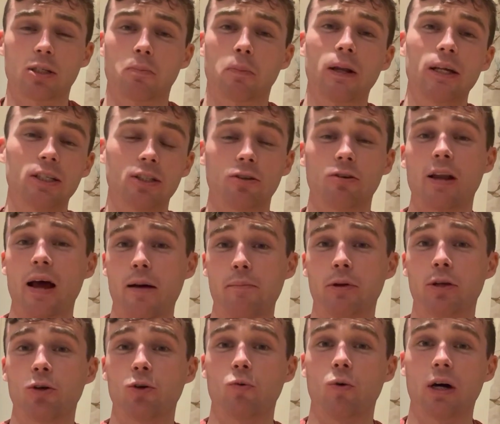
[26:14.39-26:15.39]
Please do let me
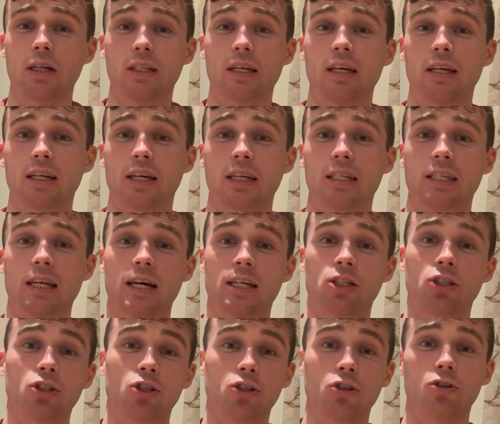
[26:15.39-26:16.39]
know what 10k
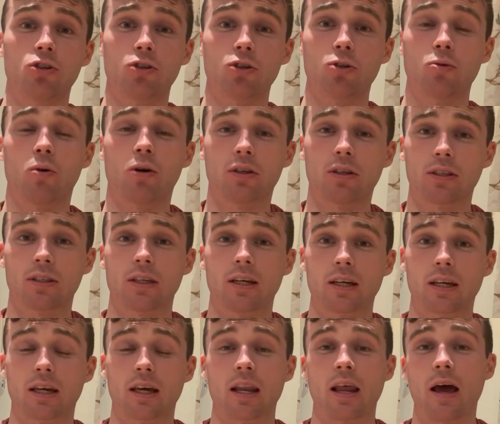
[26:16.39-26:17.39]
sessions you do, what you
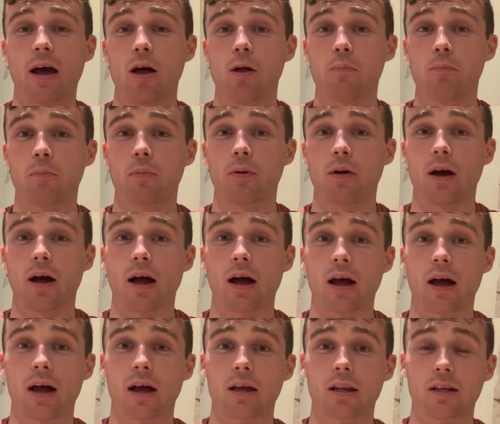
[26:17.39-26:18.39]
think can help,
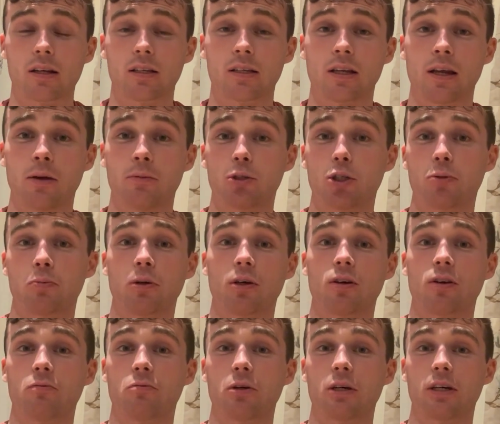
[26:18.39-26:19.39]
and it would just be
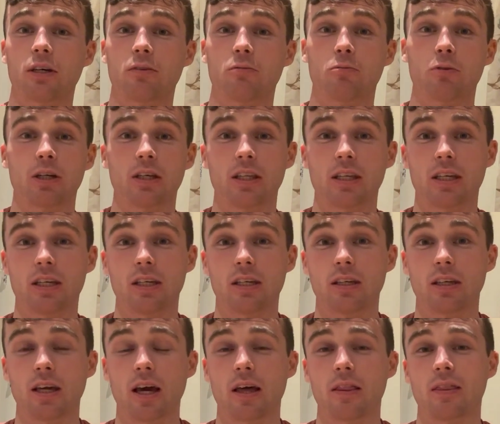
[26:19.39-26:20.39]
good if we could really
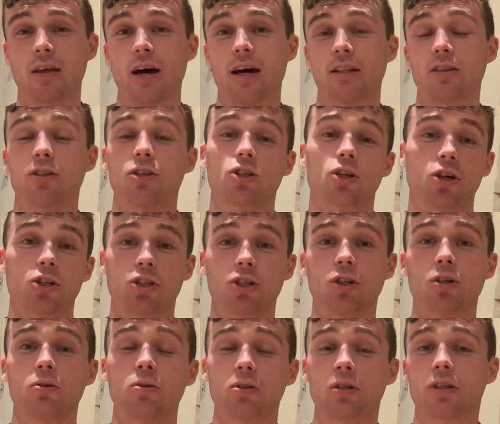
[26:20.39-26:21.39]
get that discussion
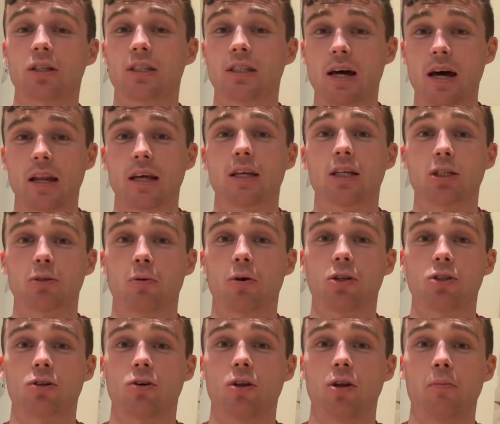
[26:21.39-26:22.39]
going, because that is what
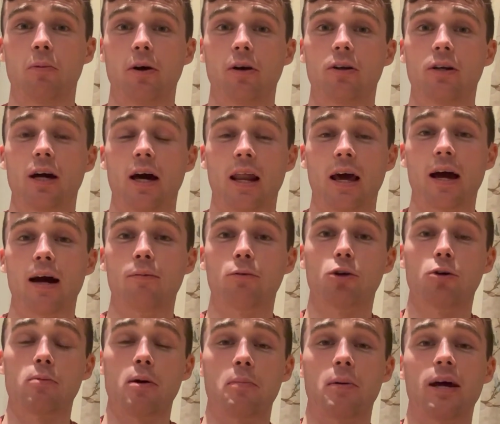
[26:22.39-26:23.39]
it's all about, and I am
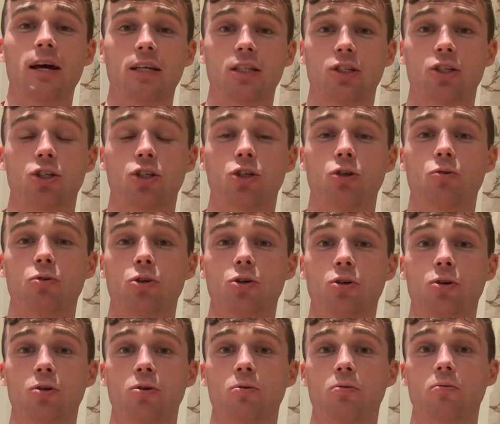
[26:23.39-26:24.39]
doing my best to show
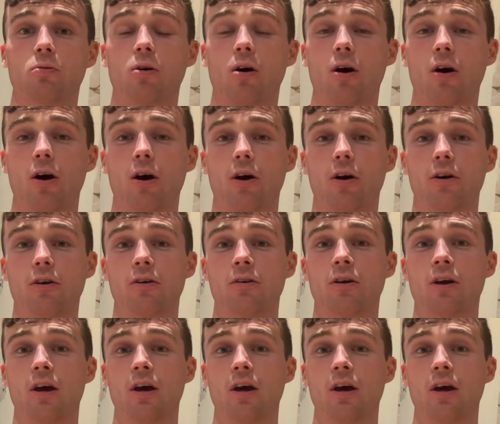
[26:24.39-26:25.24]
you how